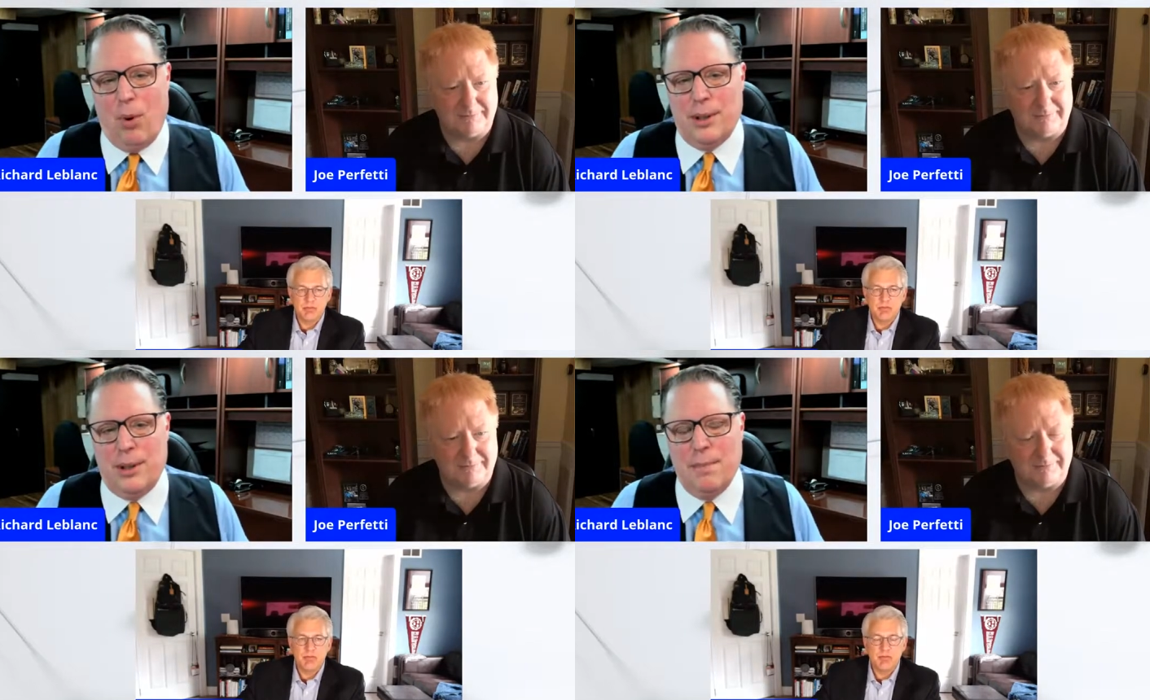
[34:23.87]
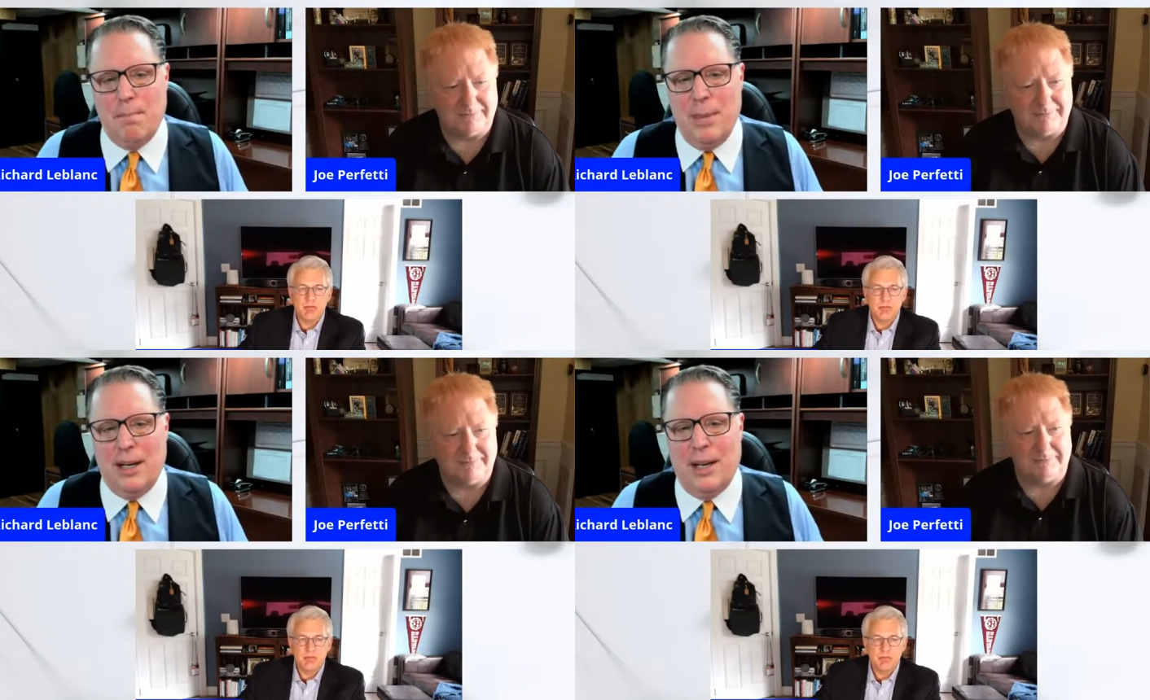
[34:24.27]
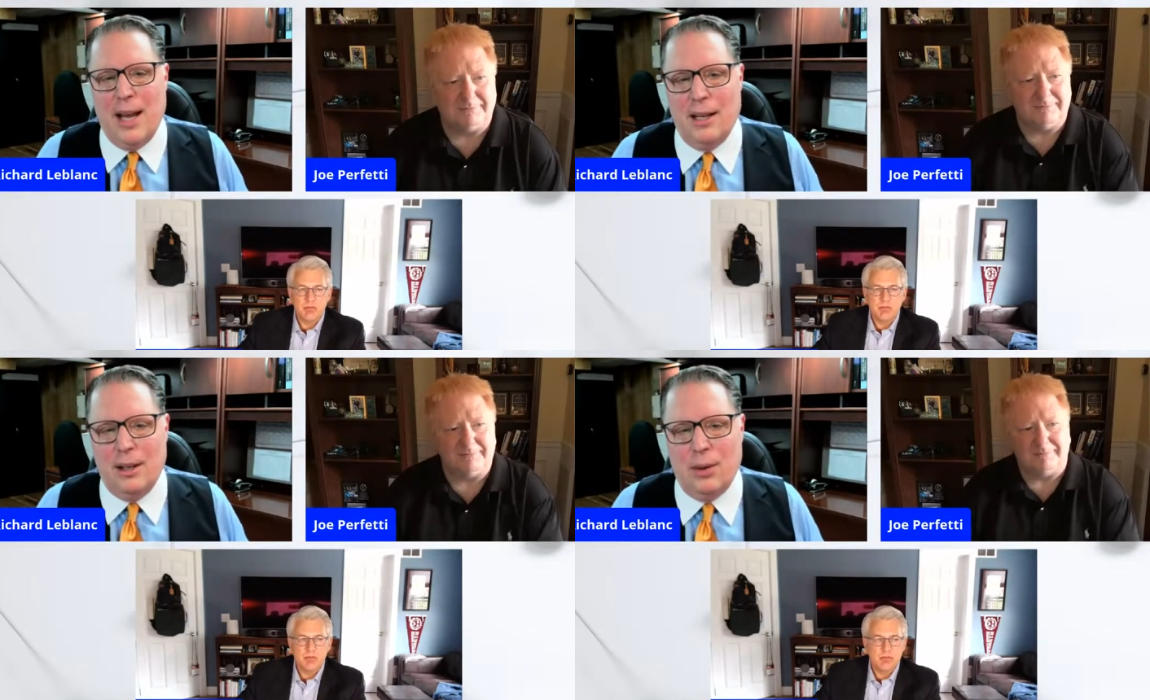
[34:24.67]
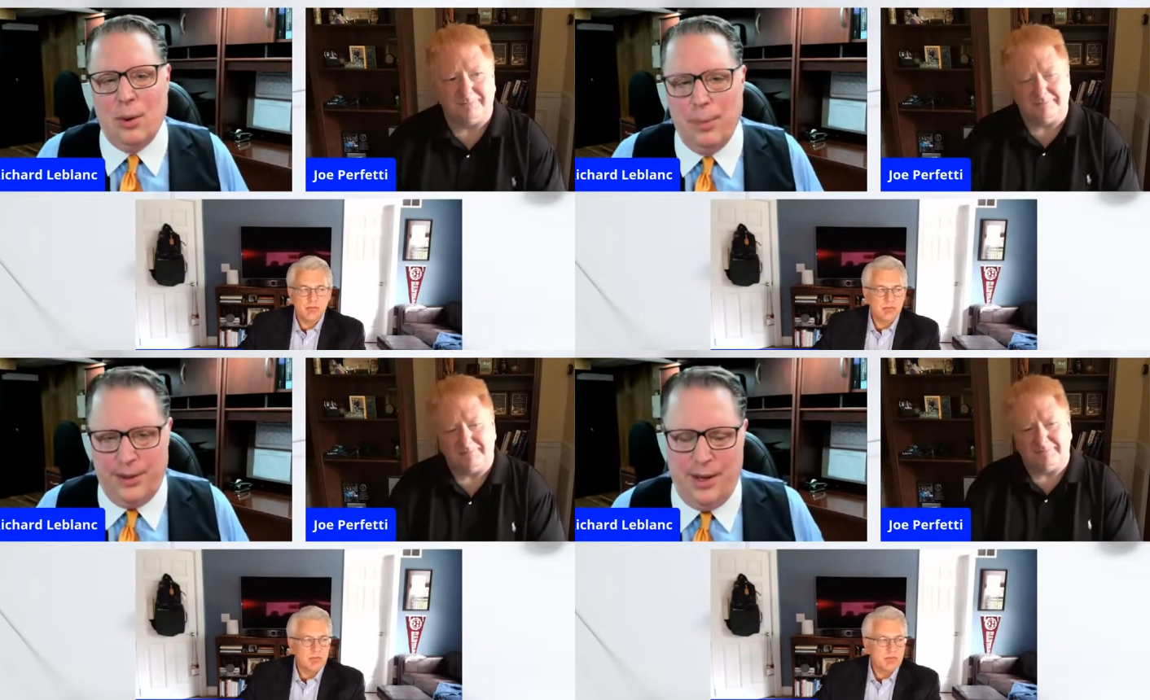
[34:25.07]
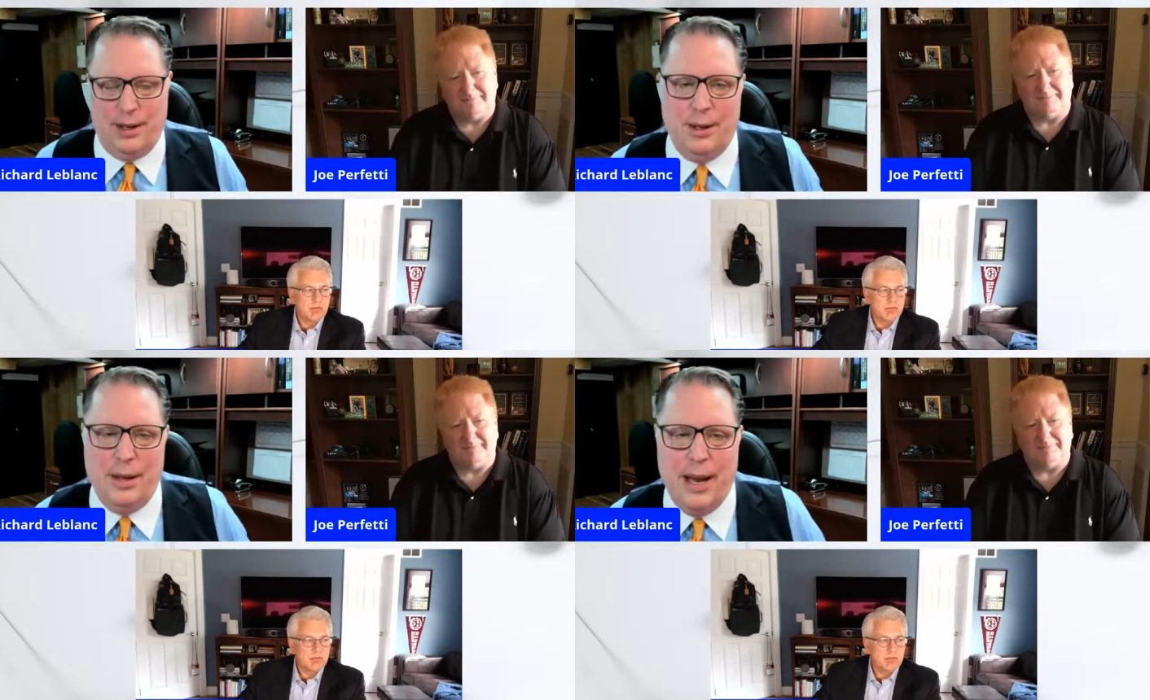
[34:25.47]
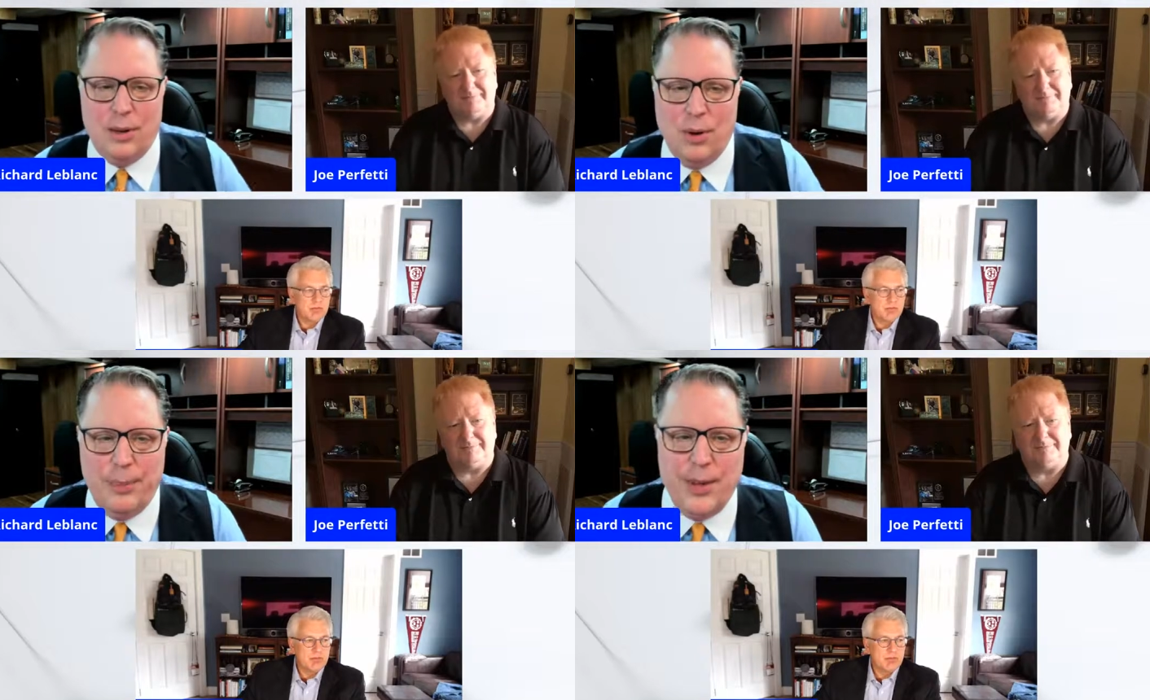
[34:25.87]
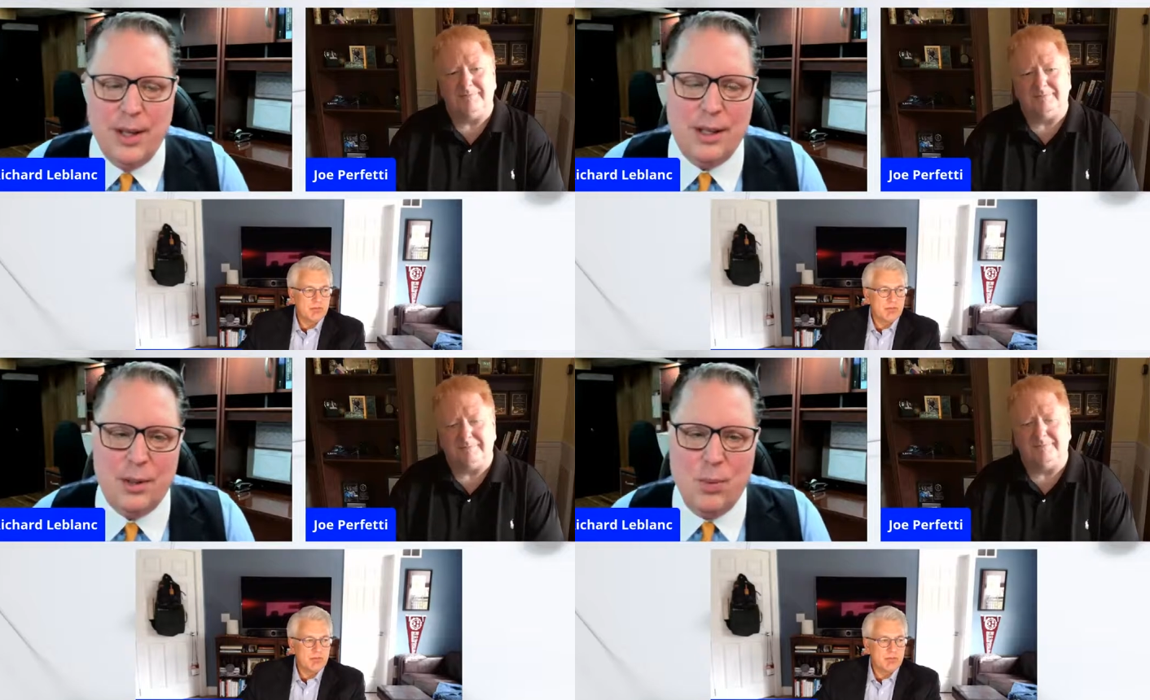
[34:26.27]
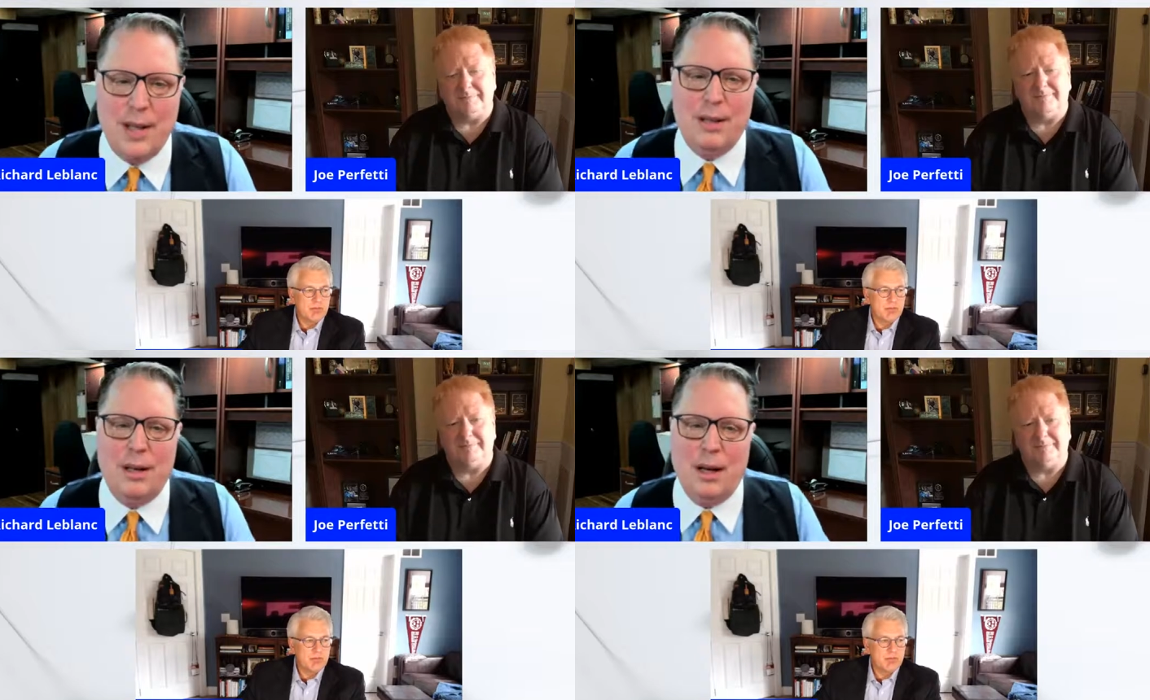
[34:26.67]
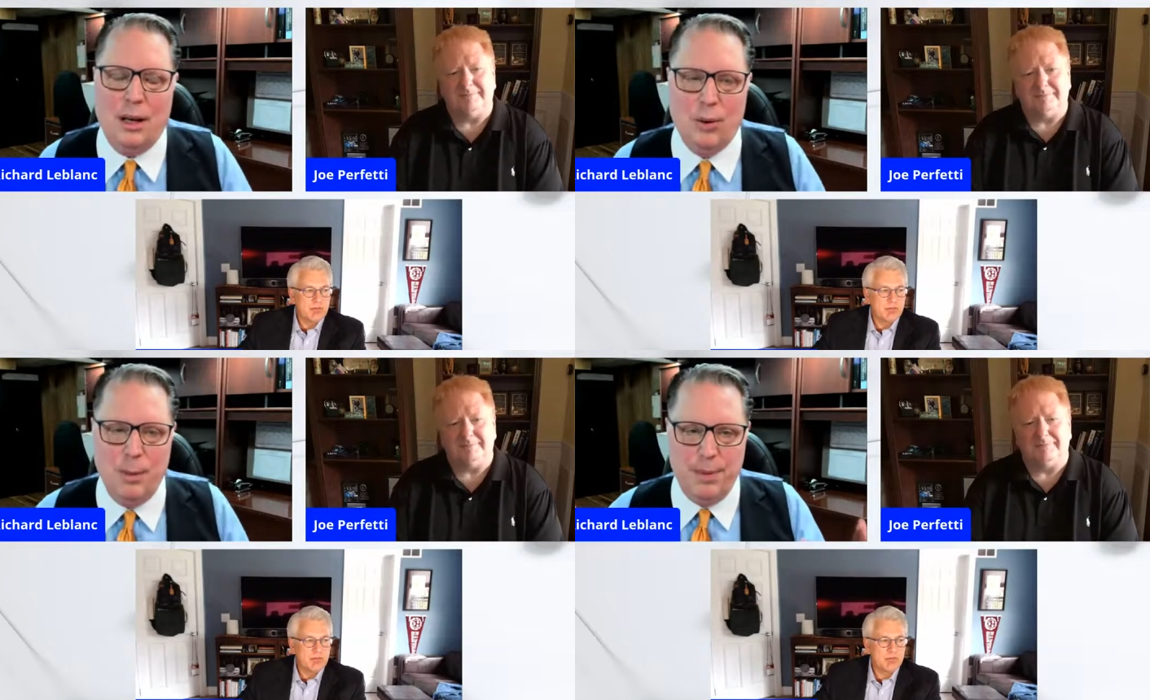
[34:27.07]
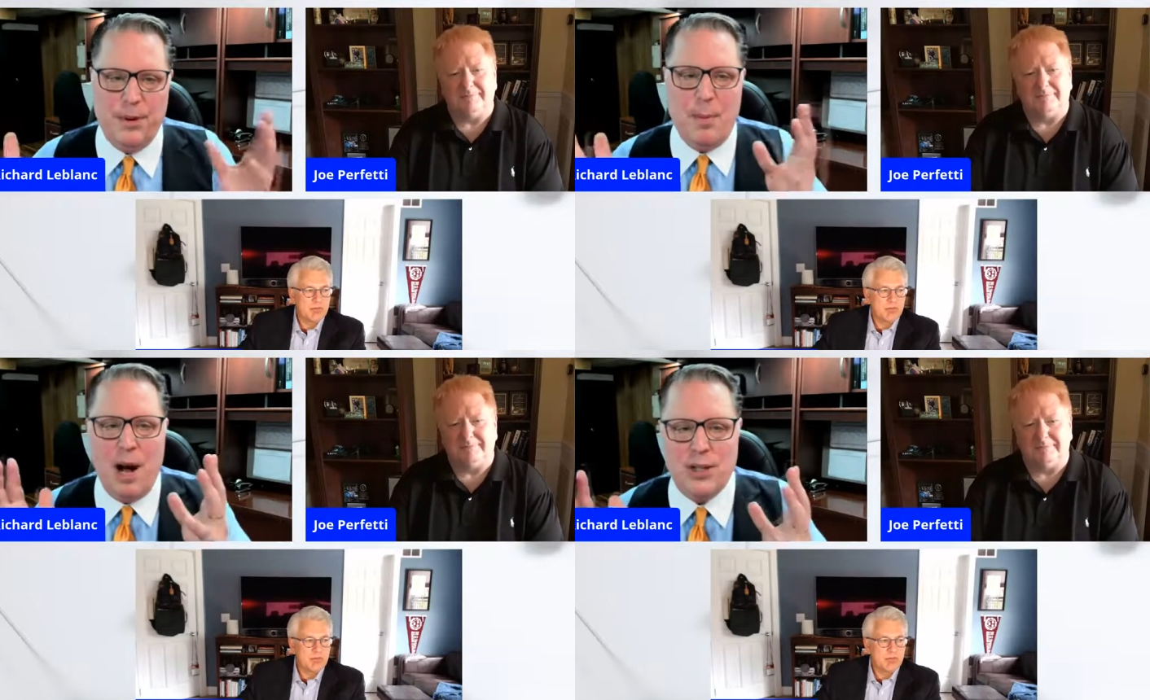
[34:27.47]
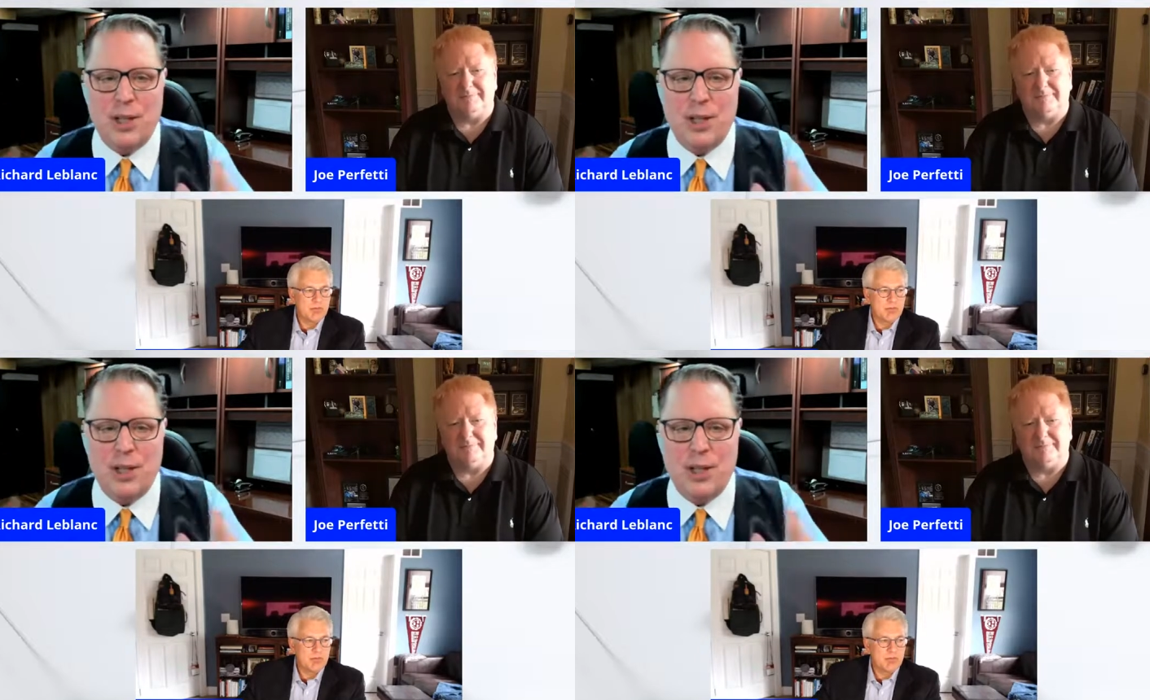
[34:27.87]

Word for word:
Speaker 1: boards mitigate groupthink, and groupthink is when a group of